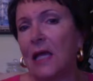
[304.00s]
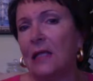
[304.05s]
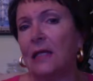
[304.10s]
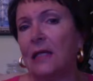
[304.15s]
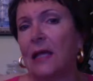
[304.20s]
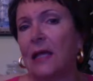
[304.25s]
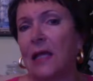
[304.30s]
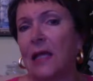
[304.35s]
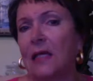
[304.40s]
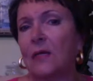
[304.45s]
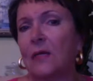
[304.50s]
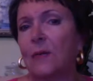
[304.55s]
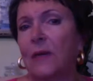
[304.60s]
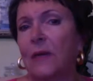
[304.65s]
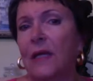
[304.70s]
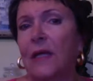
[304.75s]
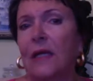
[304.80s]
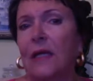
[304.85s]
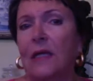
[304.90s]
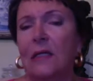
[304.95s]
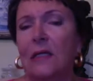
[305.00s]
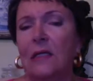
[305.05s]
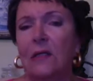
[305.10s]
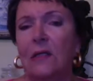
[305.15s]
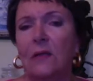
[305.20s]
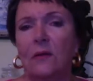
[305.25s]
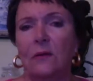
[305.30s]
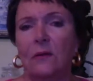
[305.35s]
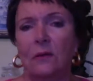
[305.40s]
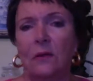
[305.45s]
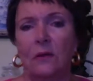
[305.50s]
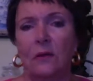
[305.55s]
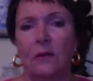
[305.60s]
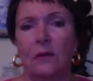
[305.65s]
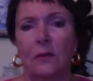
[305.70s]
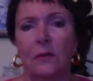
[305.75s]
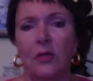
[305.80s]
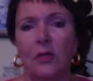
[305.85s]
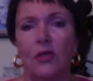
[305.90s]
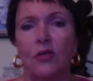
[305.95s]
leg is beginning to,
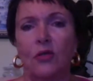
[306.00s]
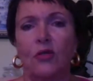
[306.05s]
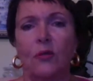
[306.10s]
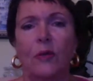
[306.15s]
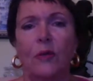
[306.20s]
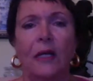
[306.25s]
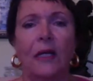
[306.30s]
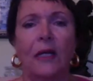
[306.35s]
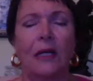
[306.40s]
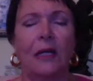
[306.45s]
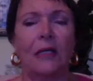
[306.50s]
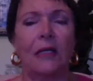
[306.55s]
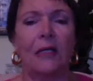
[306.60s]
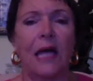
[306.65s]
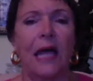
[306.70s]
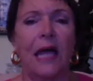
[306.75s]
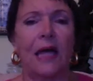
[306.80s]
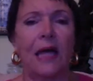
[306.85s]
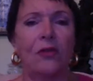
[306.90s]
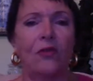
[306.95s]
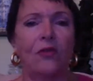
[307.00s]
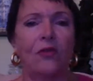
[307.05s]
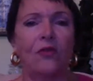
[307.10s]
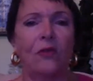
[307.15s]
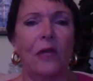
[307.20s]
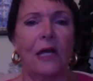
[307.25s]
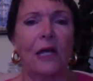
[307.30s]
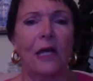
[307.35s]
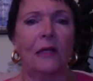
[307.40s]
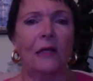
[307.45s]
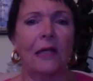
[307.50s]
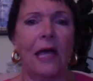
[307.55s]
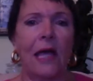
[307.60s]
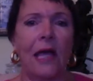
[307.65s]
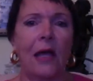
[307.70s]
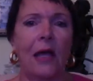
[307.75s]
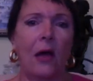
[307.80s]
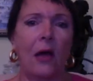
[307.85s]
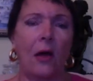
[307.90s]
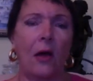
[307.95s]
the muscles are beginning to atrophy.
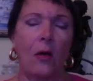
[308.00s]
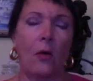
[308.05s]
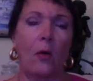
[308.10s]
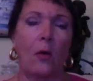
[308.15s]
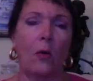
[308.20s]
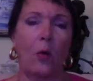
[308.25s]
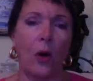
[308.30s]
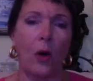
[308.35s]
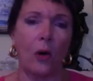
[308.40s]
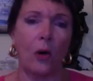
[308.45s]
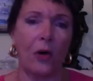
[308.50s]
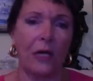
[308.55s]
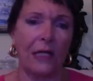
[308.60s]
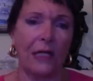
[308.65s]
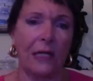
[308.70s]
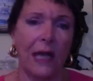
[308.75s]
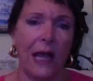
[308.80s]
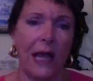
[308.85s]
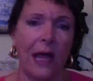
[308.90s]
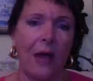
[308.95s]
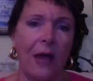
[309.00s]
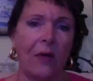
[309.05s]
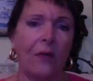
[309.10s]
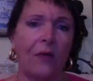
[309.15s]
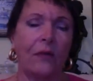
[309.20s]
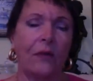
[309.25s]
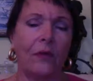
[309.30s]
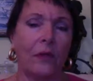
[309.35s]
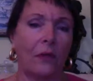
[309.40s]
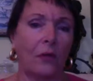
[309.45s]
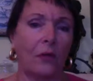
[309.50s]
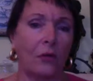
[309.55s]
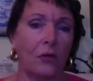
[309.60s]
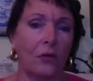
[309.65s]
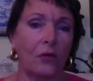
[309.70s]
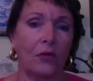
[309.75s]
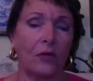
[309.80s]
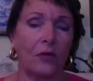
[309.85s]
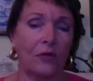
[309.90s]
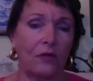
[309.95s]
They are worried now that all
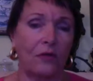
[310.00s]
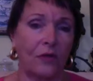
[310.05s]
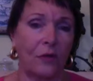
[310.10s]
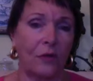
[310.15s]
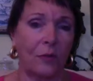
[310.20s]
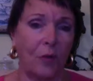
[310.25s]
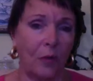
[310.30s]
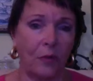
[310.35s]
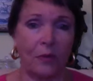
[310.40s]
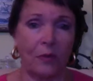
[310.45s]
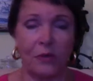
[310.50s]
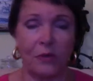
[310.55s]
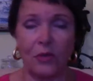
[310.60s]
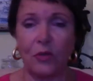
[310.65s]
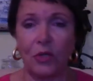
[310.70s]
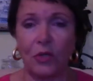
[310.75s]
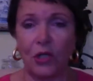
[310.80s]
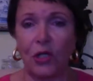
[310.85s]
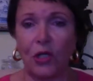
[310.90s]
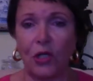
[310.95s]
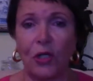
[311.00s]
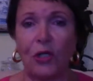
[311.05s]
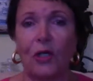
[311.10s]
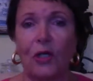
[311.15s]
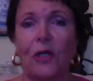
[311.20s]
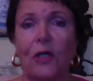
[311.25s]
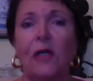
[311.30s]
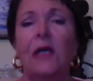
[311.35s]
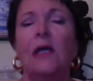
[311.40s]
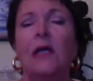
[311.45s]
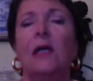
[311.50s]
sorts of other problems could occur.